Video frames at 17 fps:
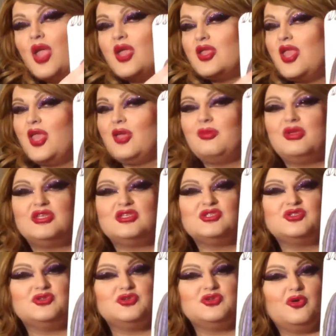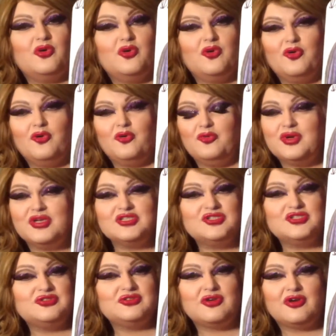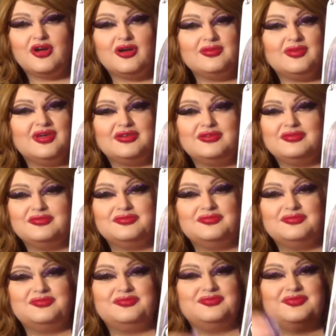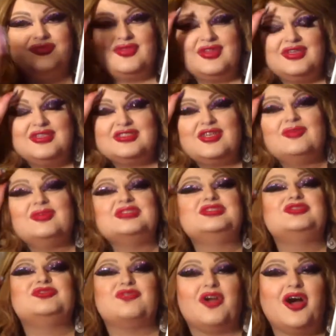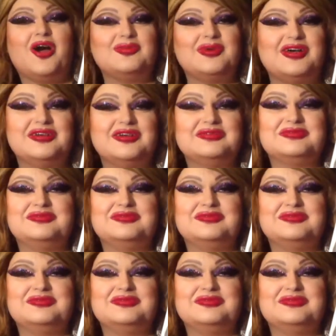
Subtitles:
gave me so much trauma. So much drama.